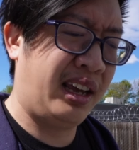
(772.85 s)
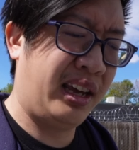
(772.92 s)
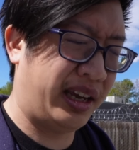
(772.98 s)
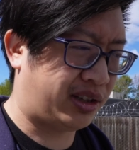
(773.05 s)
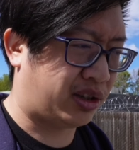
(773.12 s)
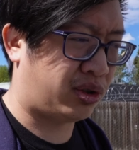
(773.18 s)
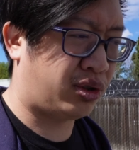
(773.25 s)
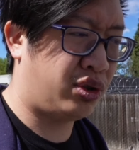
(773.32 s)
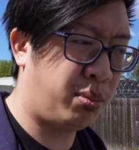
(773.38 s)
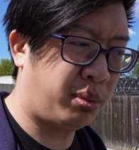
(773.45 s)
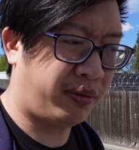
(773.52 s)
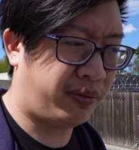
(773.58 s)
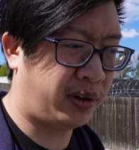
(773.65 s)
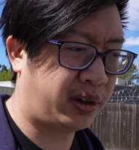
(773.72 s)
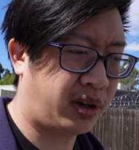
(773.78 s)
It's a
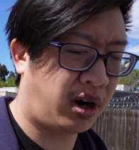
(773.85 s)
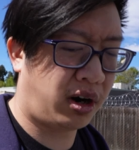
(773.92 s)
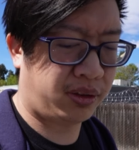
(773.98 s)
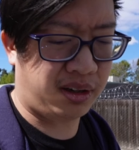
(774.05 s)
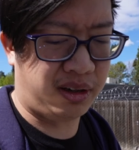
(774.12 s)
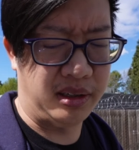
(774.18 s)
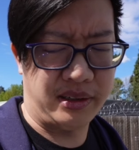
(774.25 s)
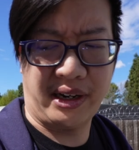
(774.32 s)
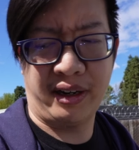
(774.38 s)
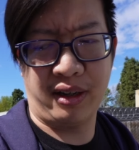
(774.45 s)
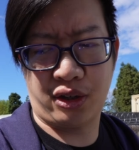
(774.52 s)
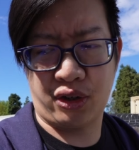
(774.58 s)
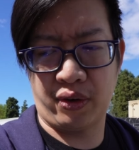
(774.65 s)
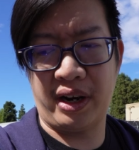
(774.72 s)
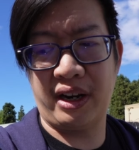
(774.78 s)
super fun car. The design
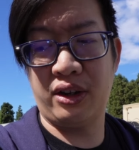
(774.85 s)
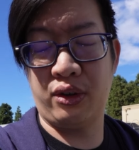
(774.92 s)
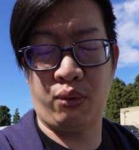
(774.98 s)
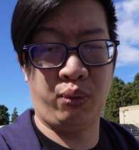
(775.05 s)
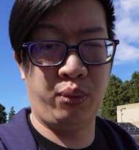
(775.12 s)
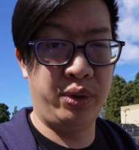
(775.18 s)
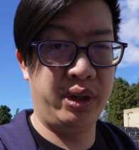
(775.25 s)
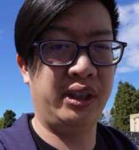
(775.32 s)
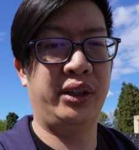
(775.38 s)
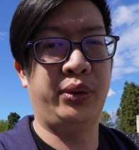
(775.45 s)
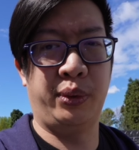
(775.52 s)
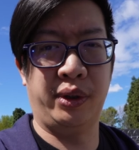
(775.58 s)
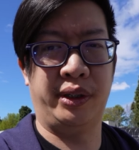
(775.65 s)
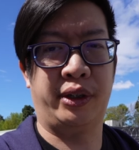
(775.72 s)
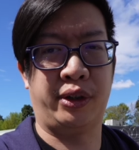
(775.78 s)
is great. It
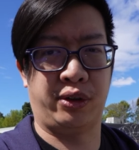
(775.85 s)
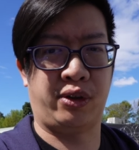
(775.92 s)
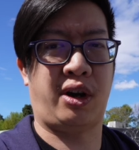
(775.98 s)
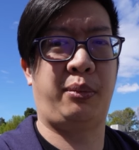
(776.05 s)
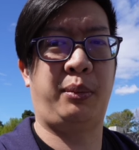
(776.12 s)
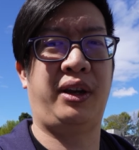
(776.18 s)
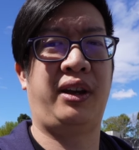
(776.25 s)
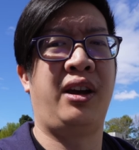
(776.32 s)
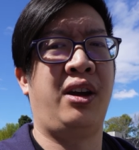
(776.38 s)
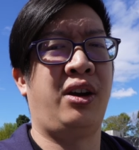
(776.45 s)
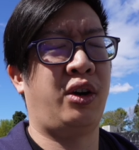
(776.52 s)
really grew on me.